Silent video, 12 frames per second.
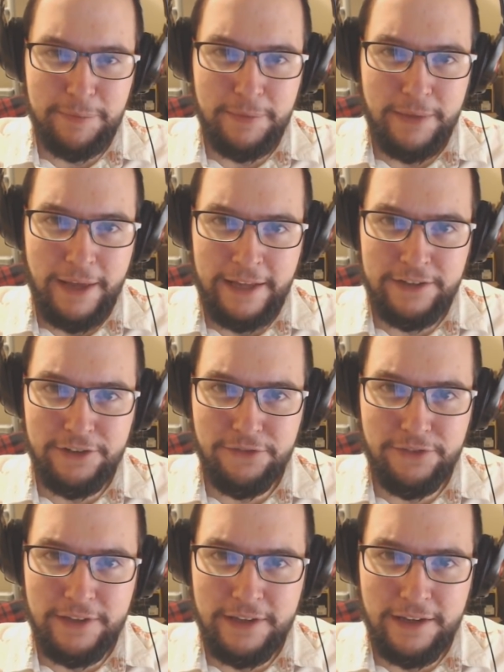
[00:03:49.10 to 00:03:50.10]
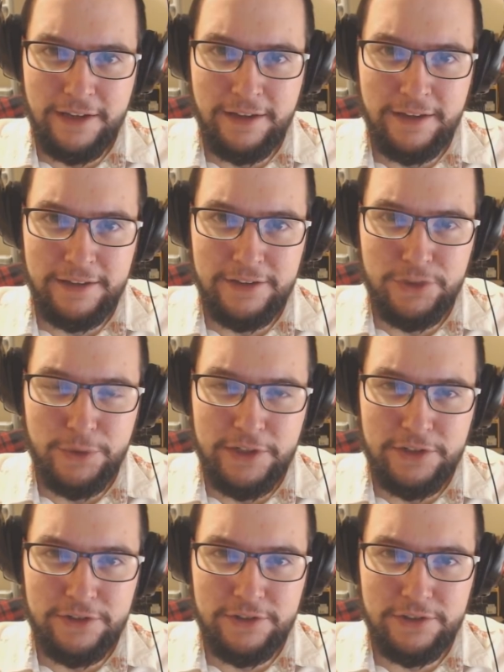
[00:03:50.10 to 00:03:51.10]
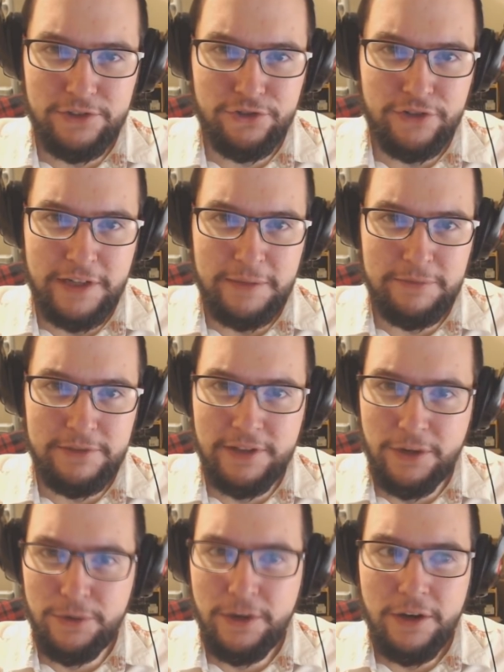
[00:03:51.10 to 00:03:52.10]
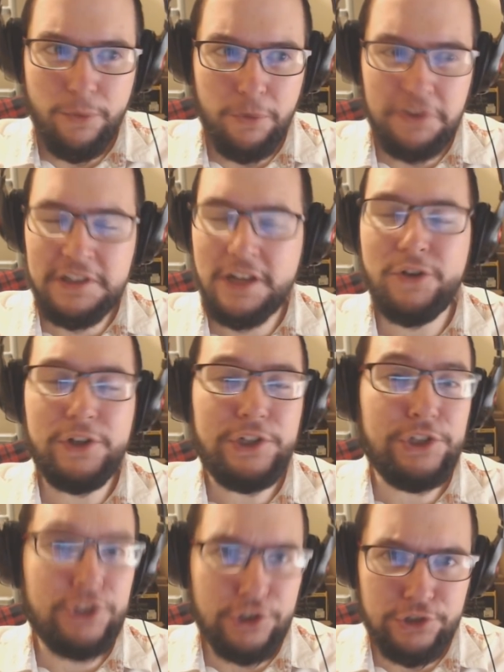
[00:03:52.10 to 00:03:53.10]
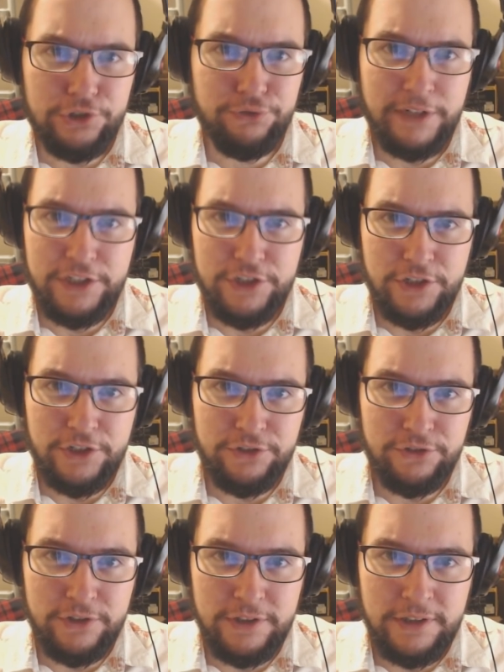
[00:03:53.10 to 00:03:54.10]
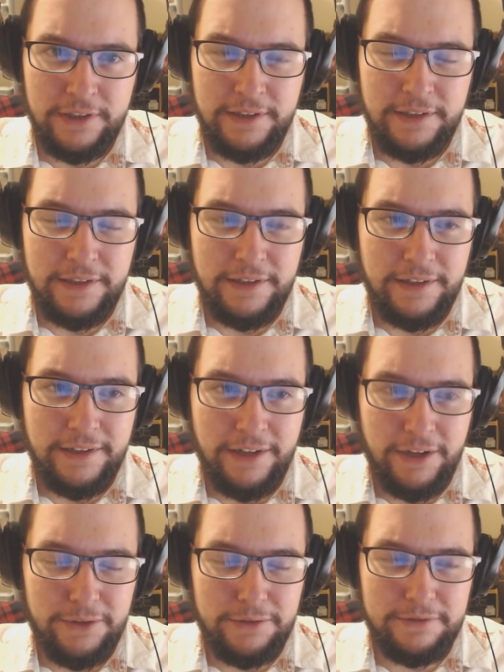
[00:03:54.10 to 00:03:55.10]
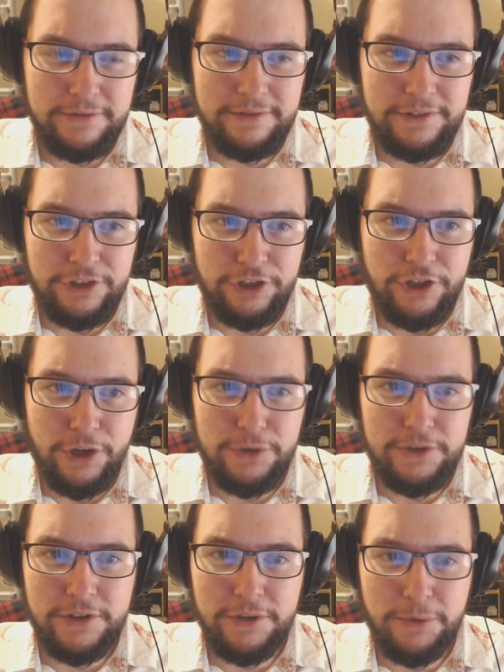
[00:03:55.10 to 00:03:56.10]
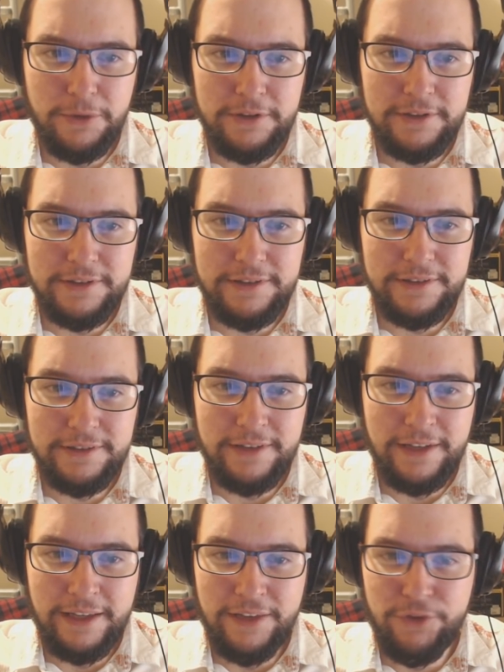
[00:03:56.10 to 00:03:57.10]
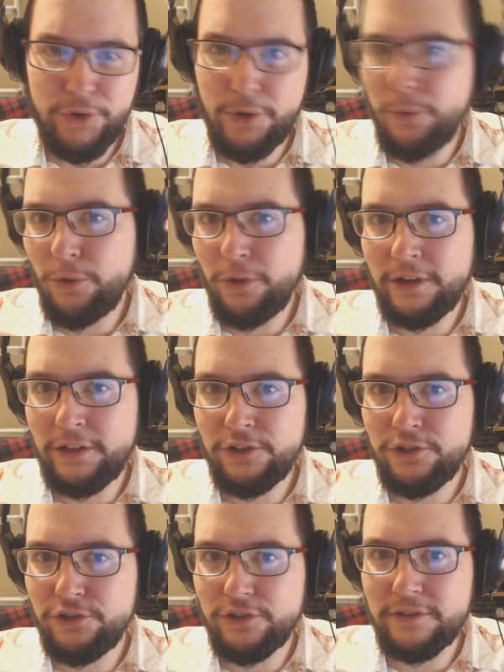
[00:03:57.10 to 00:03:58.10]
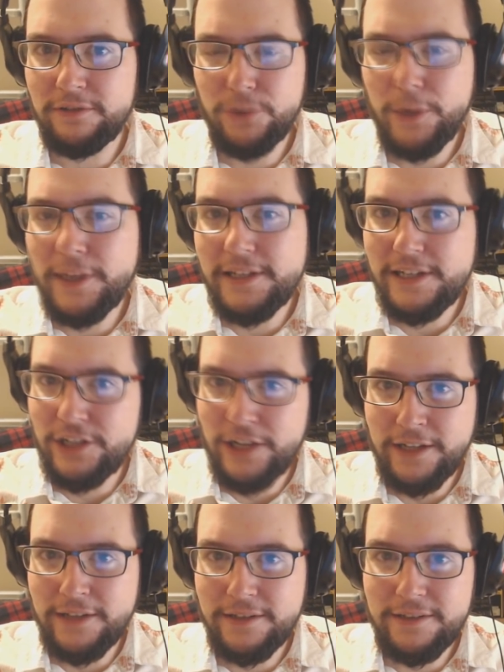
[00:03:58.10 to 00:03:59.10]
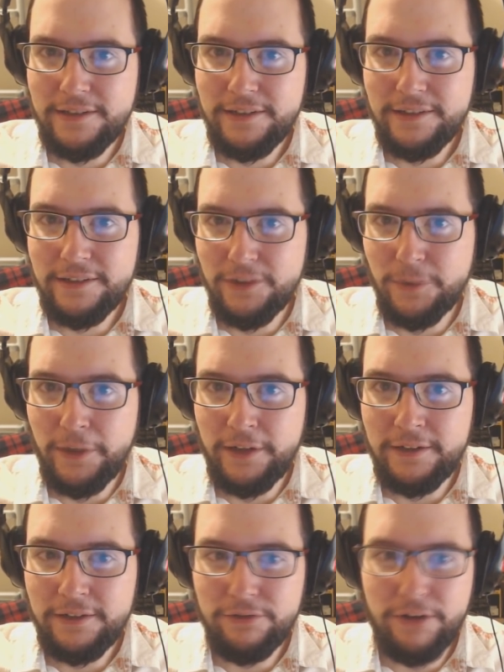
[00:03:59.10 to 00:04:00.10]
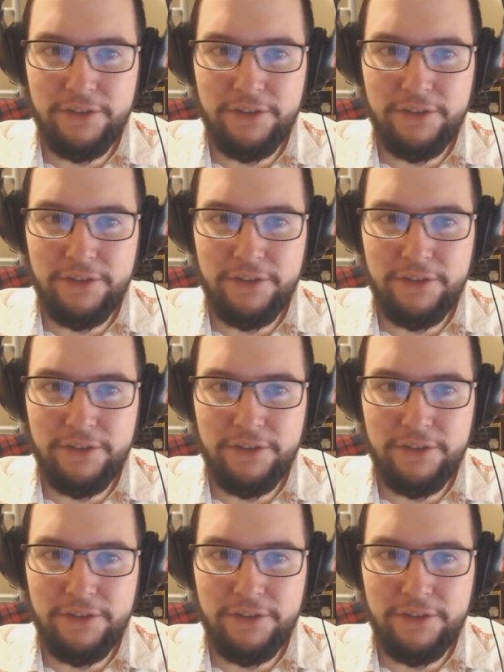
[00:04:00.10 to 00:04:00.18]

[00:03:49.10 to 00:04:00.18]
end of the Twitch stream. So ones that have only just reached 100, you know, you'd go to the ones that give you a 1 in 120 chance to win, rather